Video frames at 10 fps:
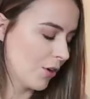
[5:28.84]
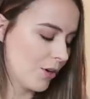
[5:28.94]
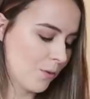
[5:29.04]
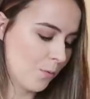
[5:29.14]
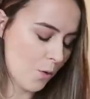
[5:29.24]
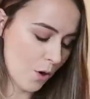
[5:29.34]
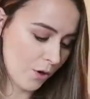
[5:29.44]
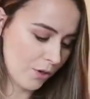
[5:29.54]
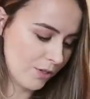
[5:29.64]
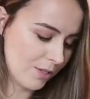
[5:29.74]
one
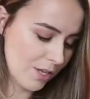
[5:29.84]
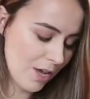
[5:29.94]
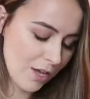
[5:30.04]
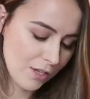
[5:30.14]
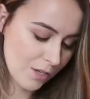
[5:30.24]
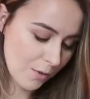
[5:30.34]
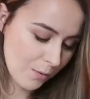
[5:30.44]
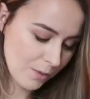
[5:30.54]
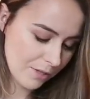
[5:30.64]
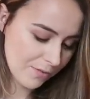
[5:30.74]
was, so
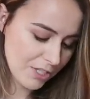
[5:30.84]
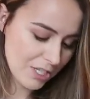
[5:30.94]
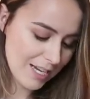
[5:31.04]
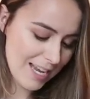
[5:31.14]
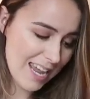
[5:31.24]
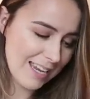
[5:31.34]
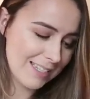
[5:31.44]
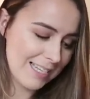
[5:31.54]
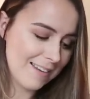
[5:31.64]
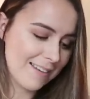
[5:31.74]
it was originally
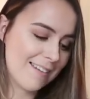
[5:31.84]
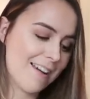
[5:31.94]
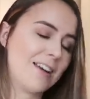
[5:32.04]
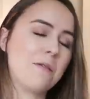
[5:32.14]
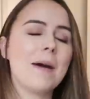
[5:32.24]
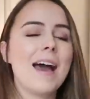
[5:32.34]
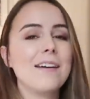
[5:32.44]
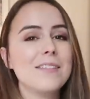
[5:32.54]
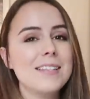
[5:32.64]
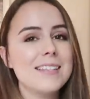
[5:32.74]

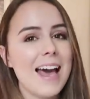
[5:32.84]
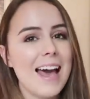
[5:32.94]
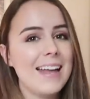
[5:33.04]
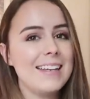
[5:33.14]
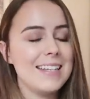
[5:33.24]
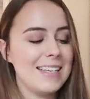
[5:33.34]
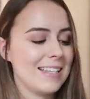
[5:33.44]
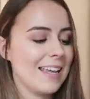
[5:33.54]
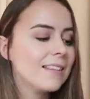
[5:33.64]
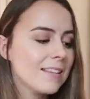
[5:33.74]
£89 and
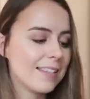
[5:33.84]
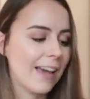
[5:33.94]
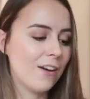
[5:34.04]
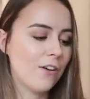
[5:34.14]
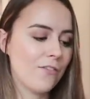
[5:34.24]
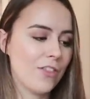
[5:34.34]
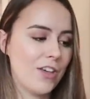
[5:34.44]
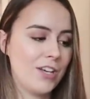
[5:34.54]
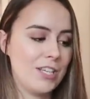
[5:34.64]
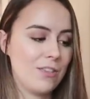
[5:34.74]
it's in the sale for
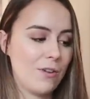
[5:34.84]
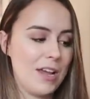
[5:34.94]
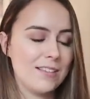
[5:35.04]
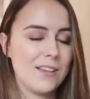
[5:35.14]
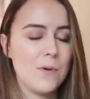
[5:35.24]
£33.